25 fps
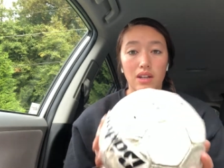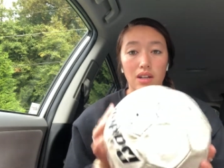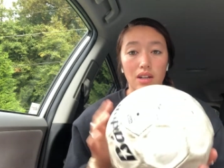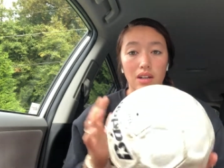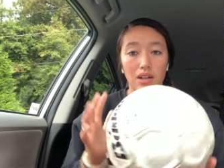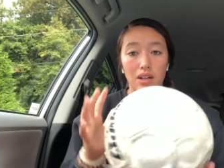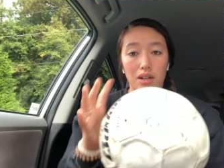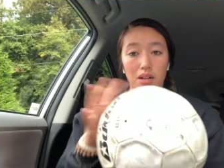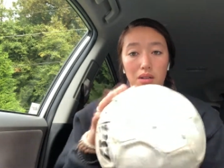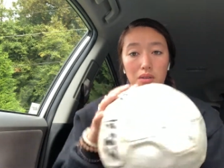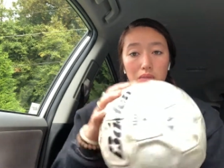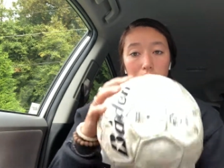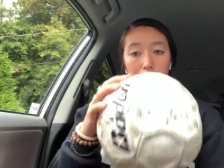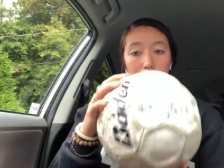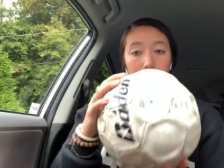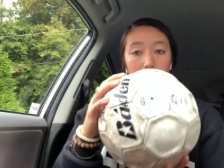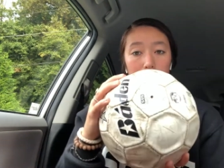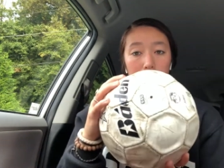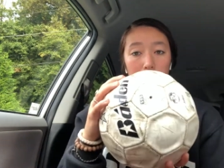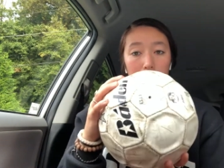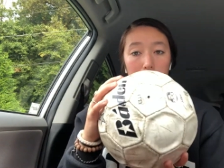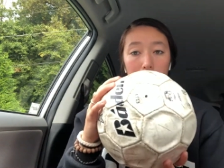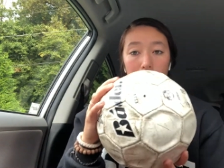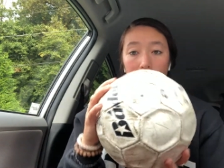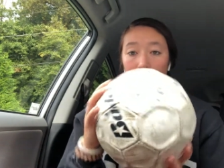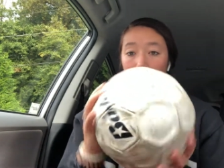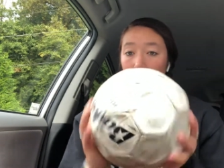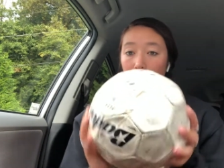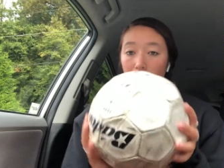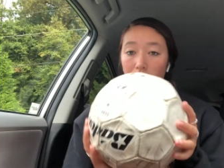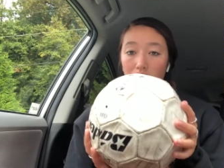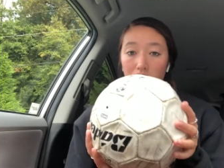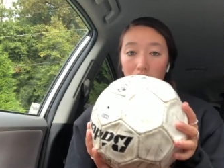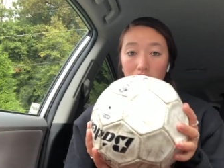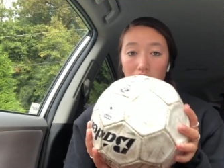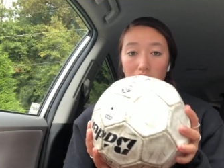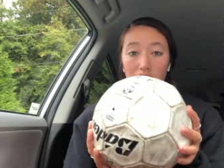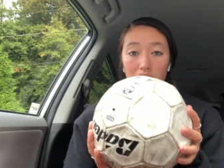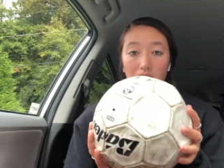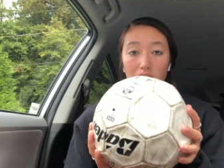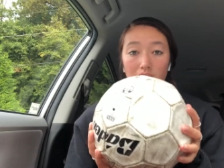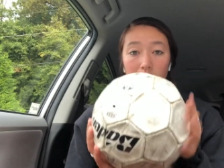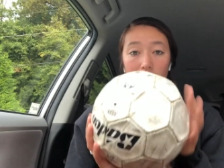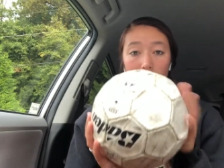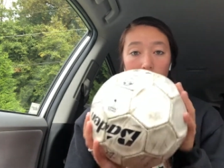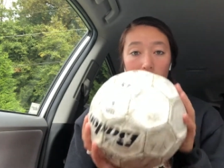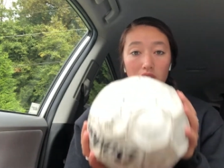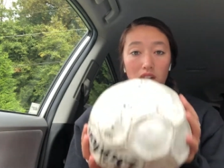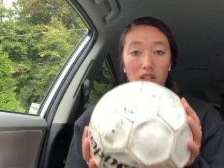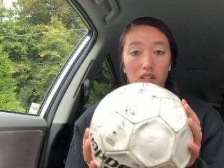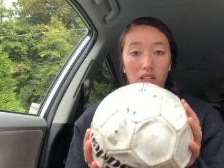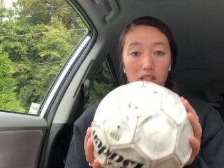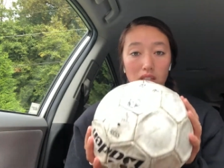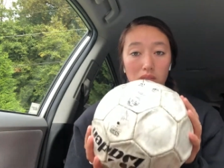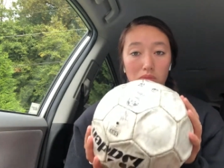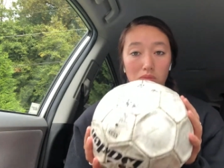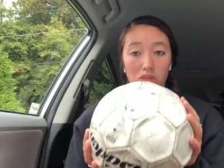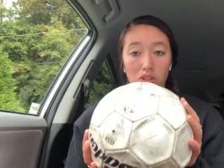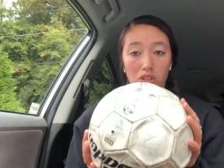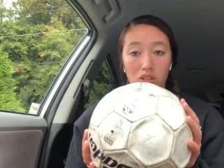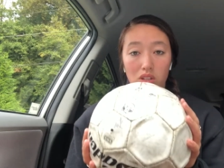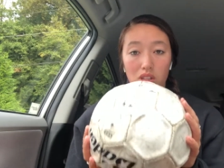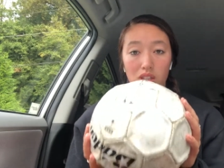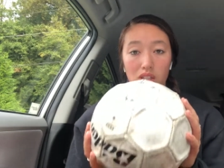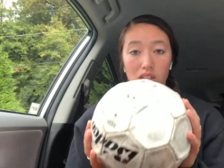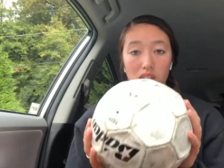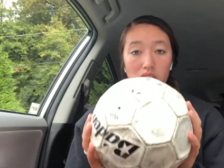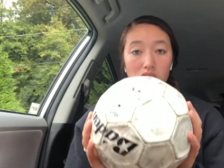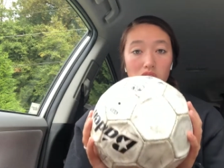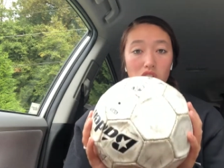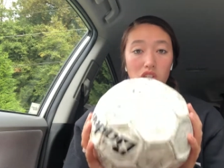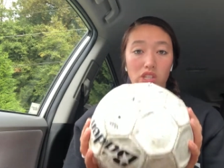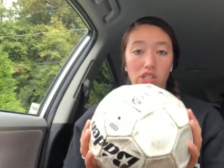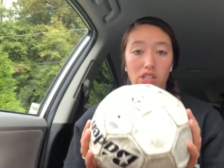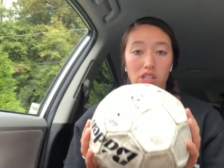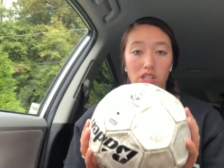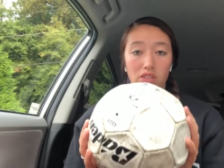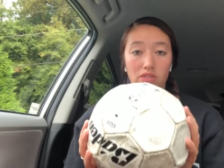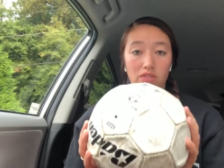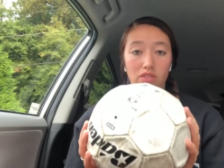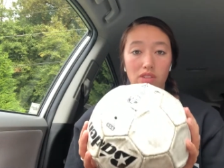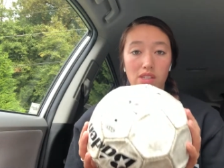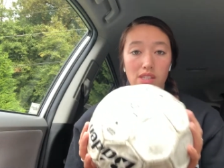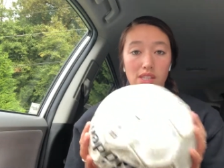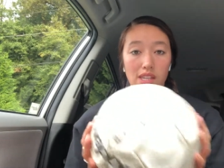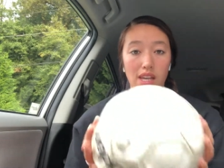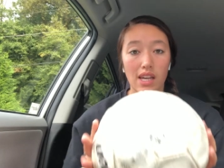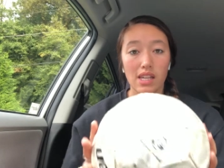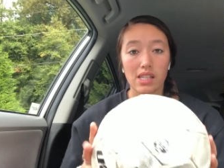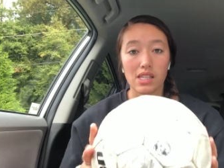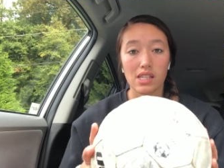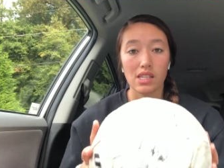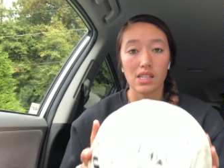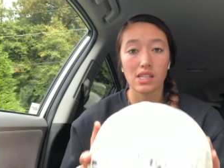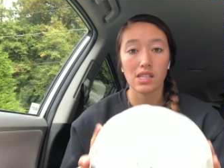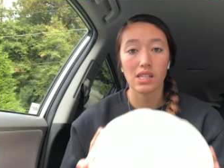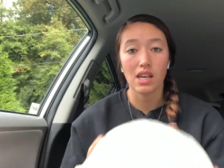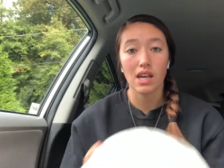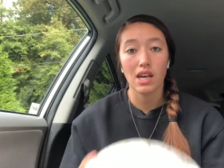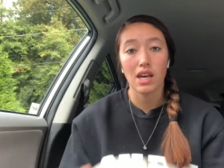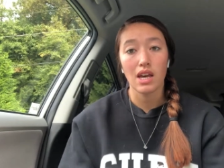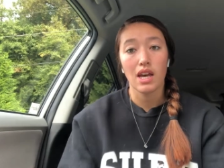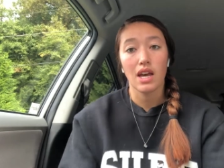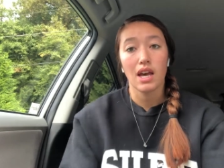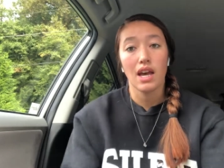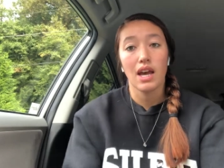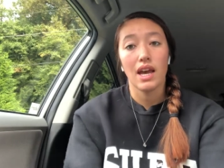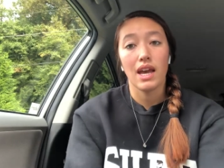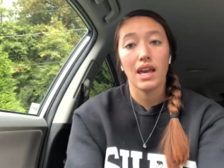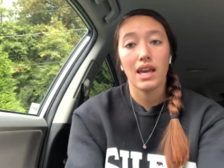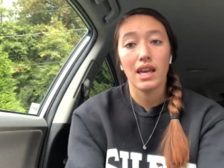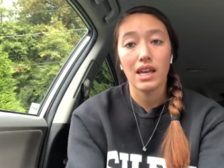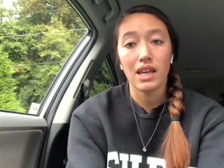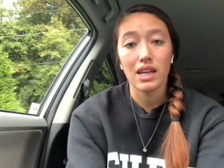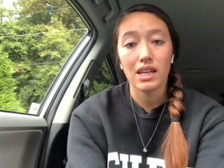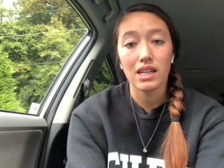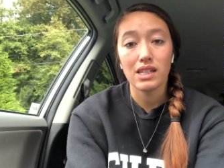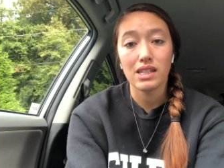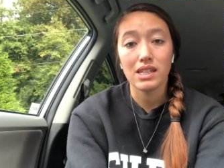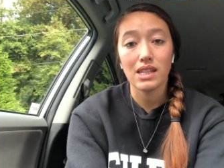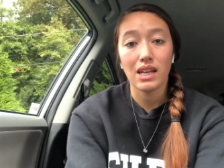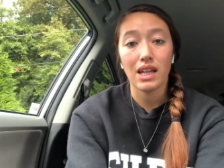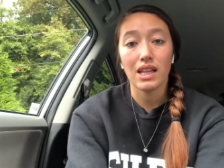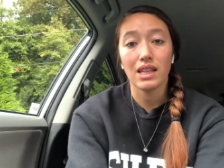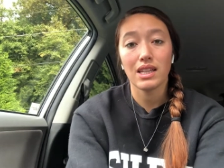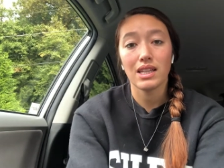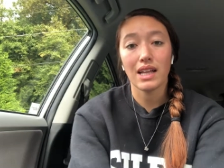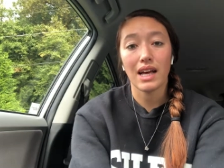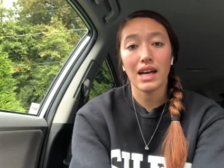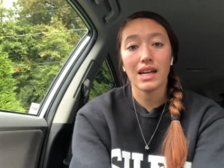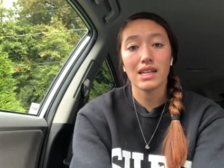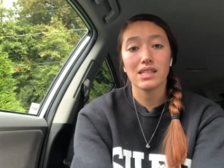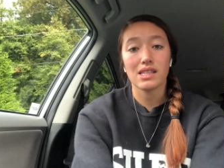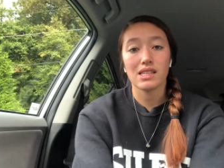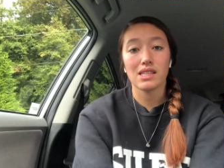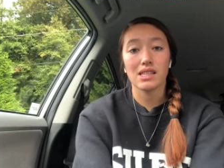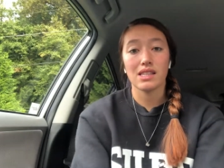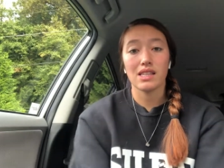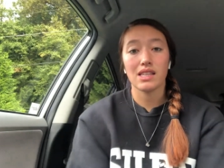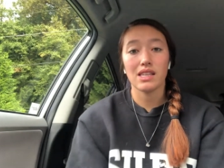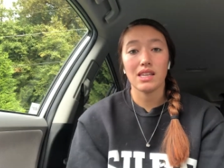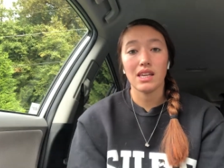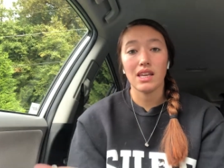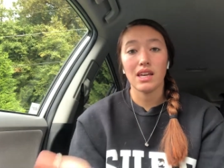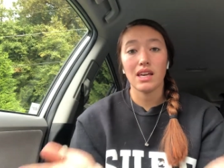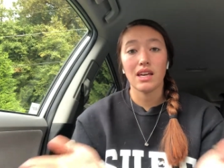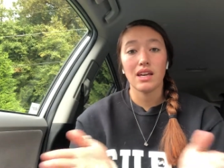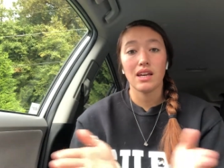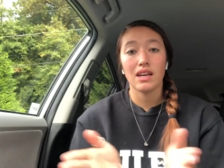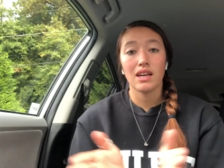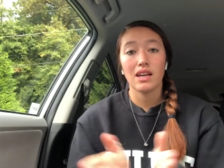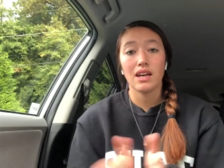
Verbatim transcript: Um, they look very similar to these, just in different sizes. And lastly,